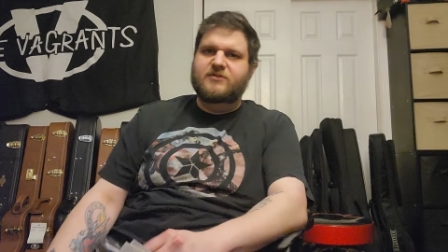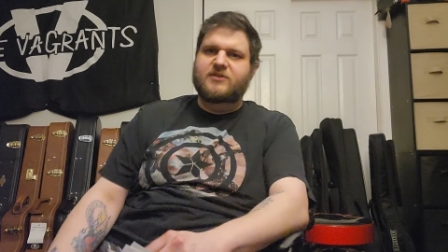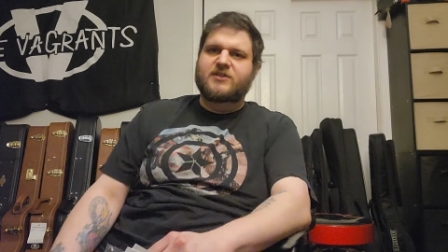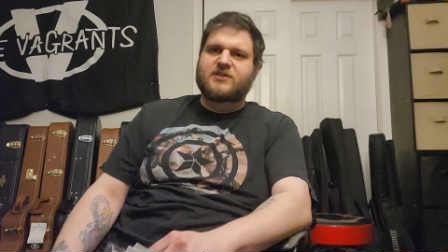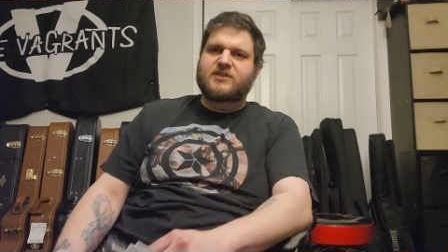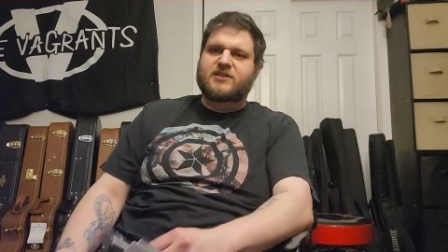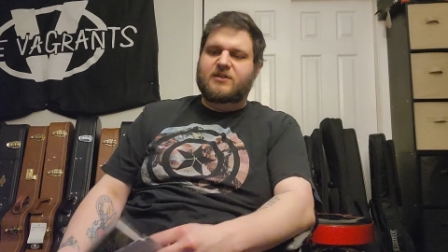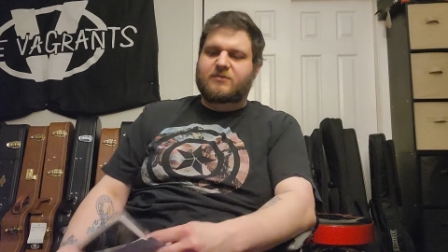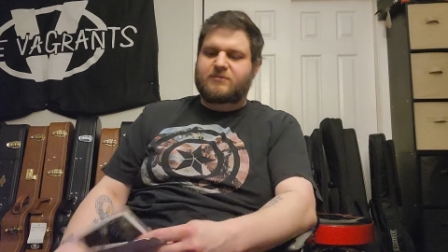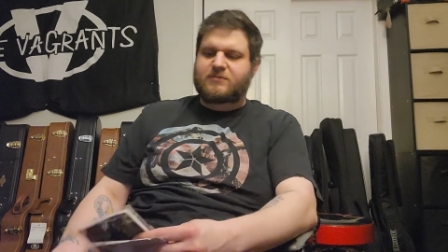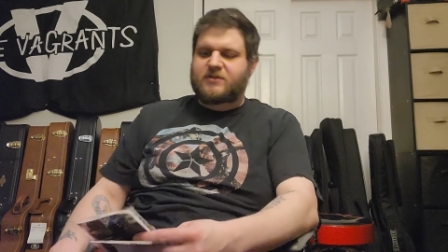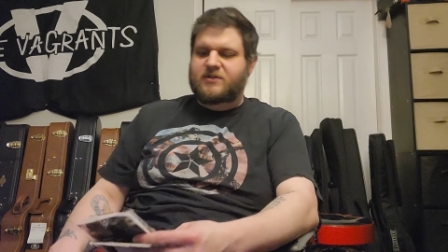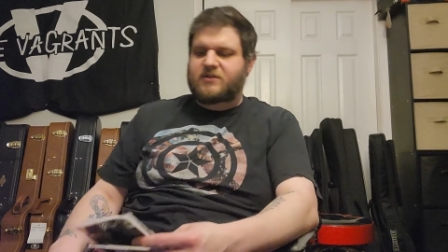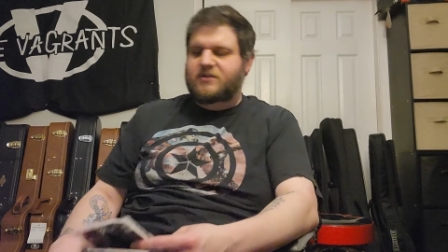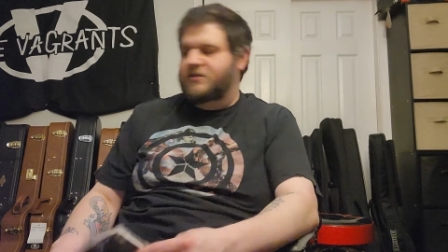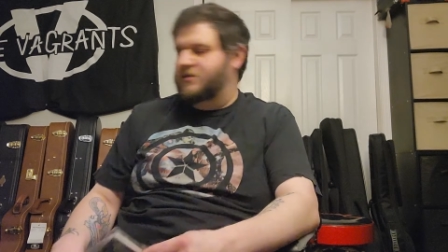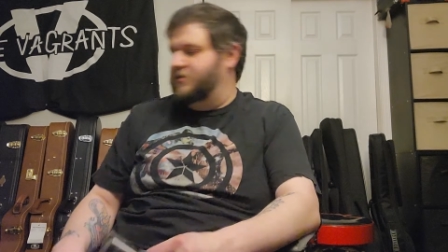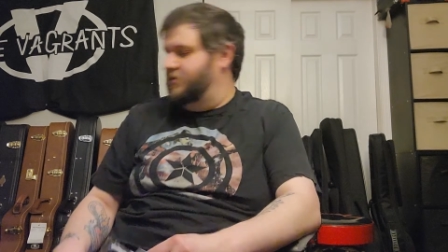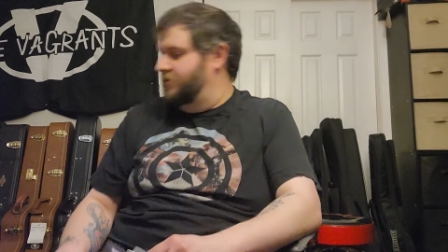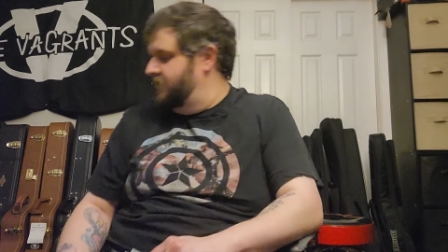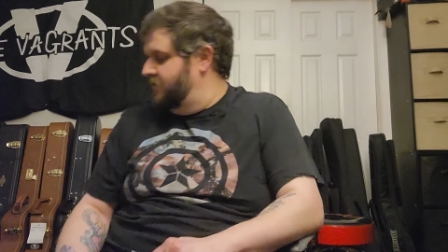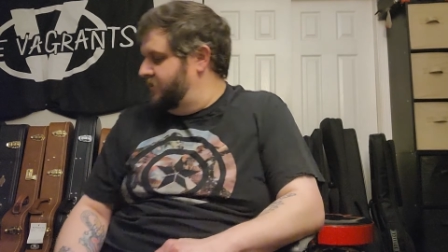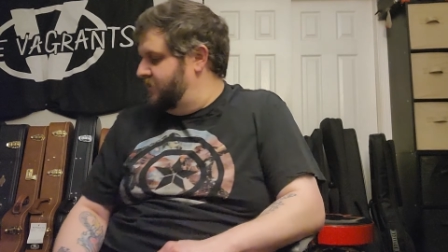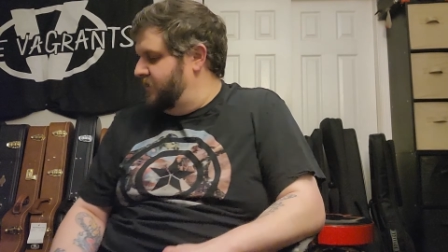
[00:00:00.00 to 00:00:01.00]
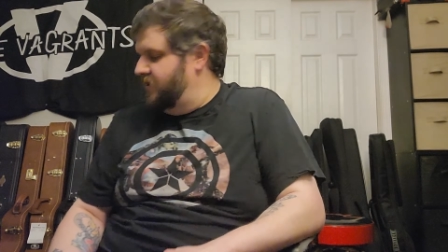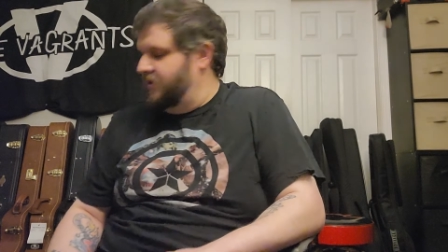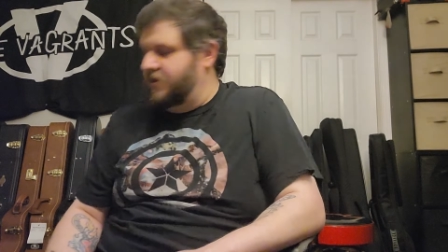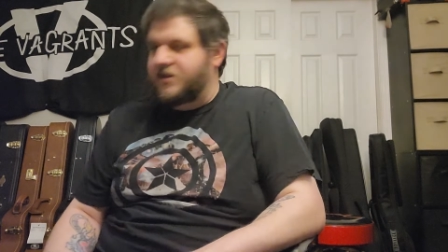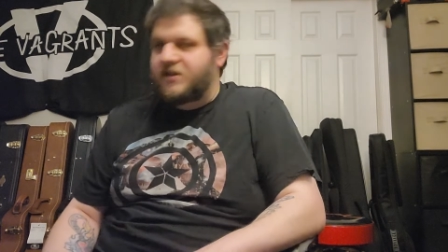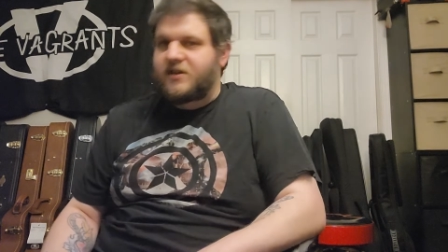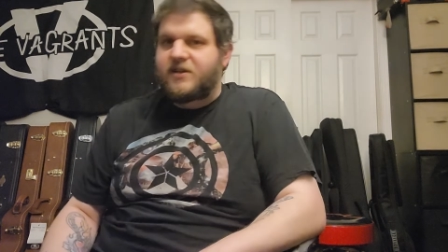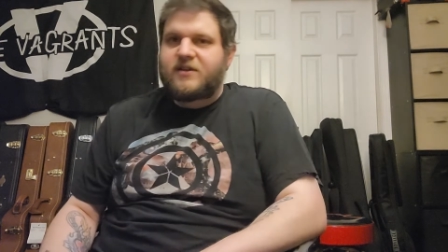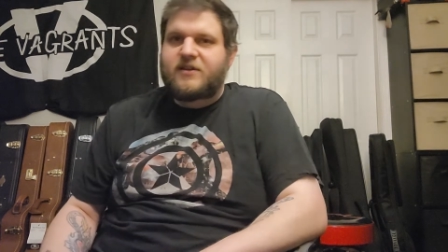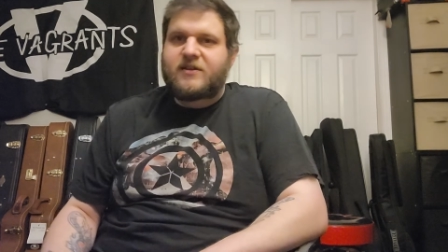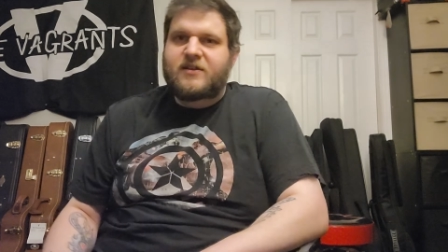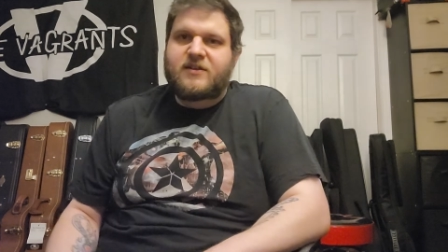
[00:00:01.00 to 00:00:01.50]
Just something to
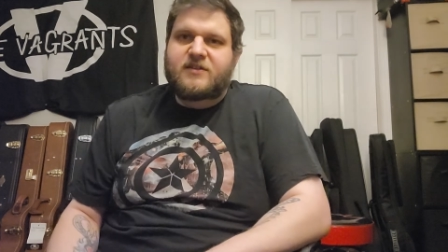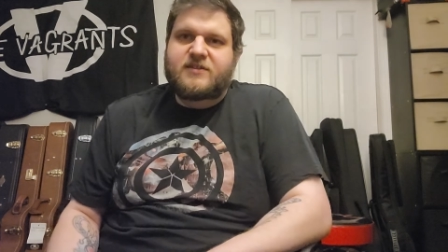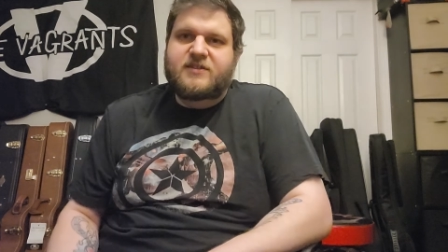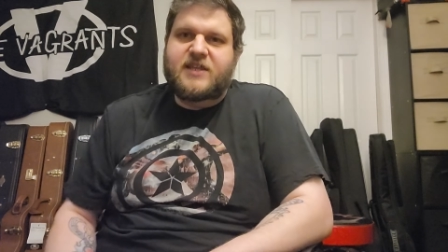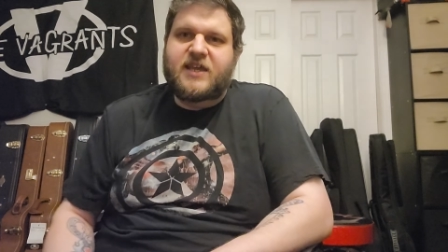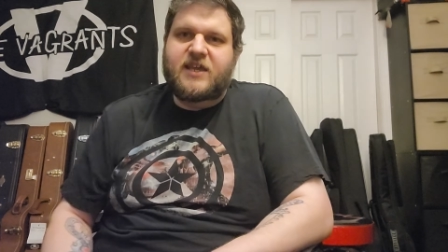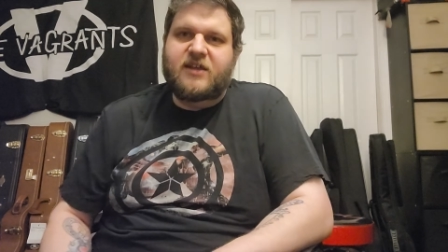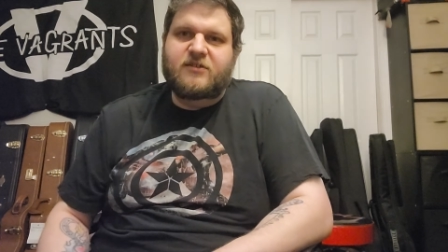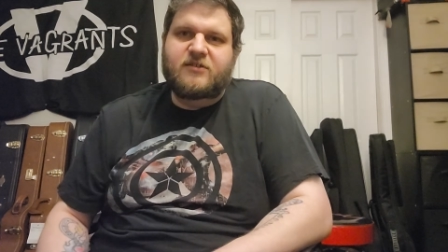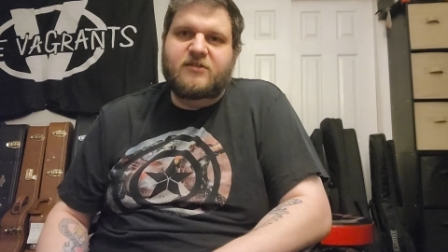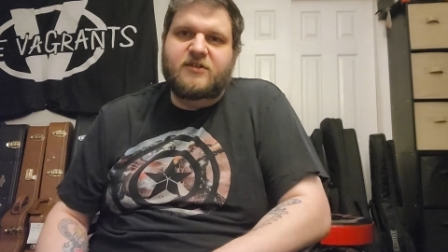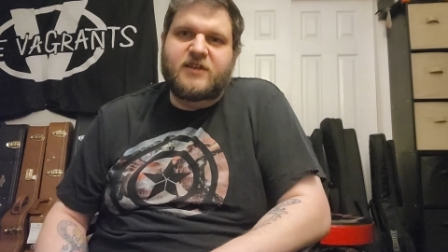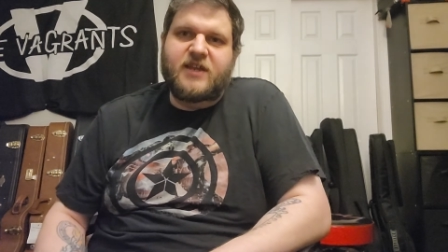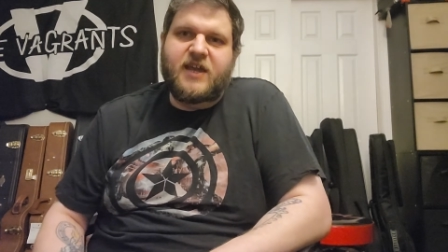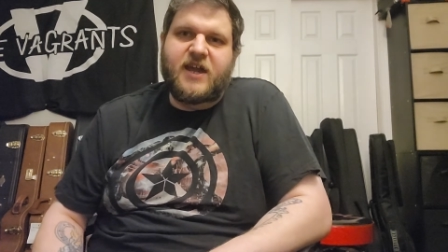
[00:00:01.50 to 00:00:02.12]
take a look